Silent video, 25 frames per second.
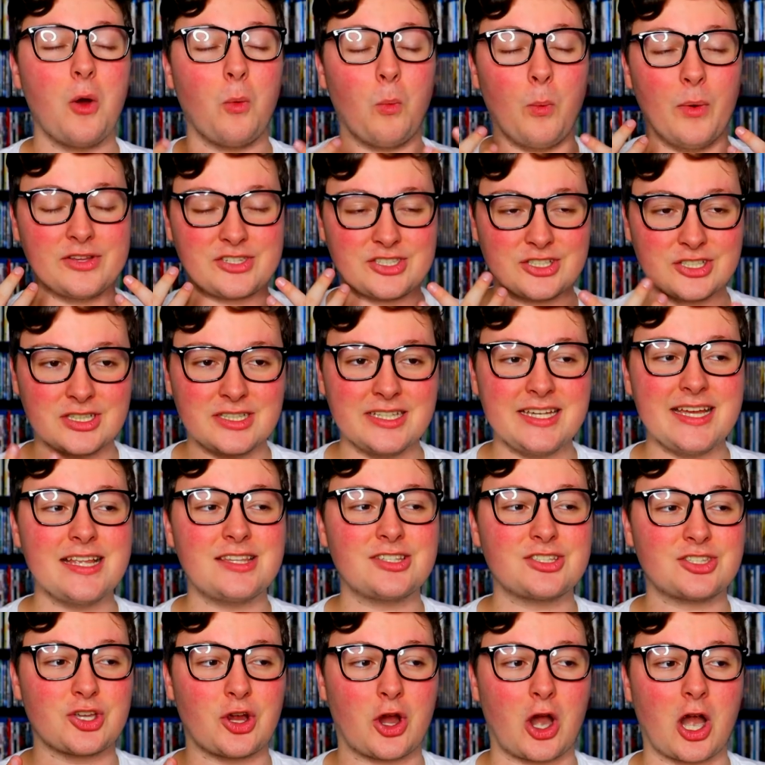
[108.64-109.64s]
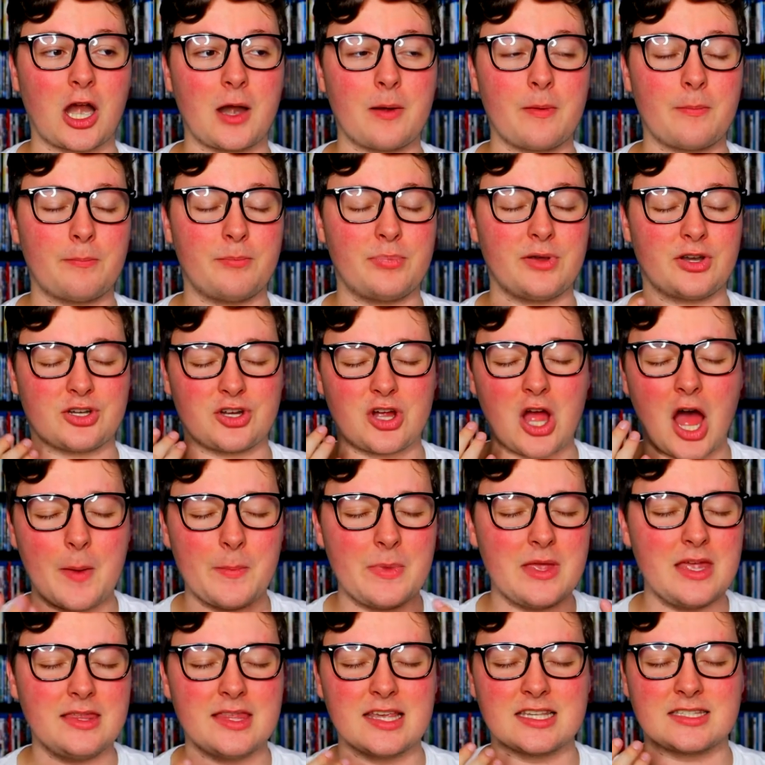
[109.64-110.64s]
which leads to her
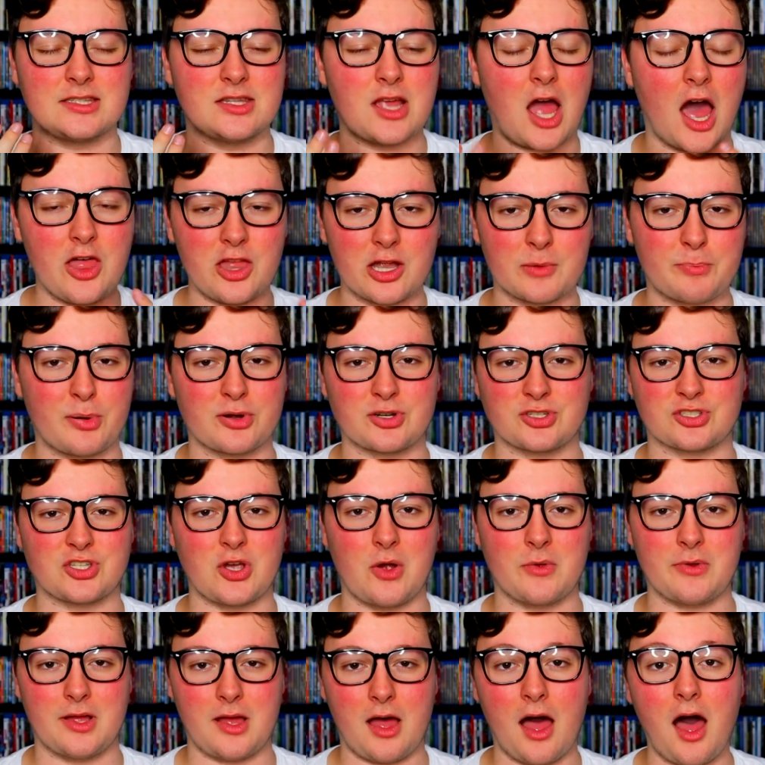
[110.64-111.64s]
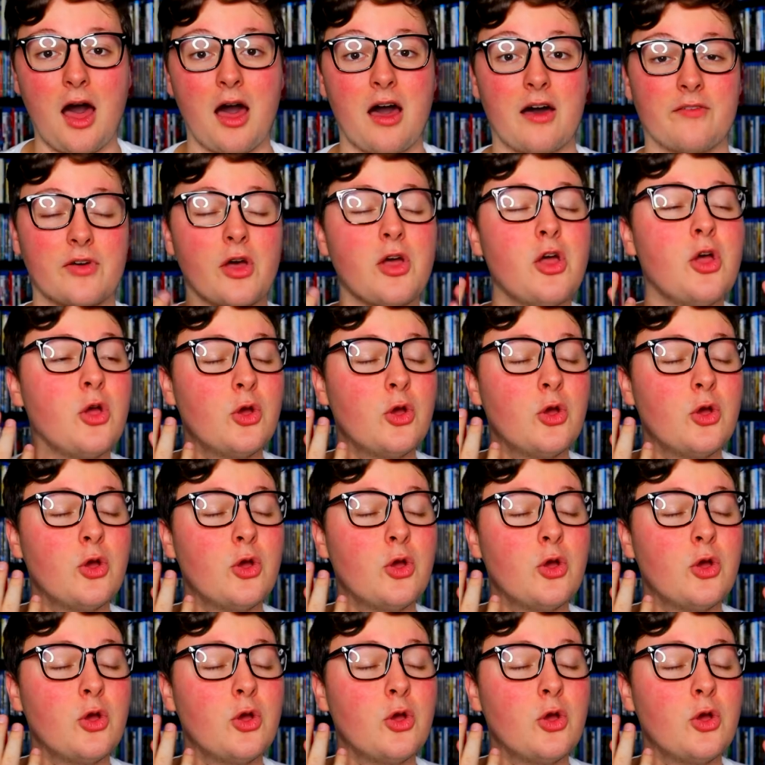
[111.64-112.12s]
becoming this other persona of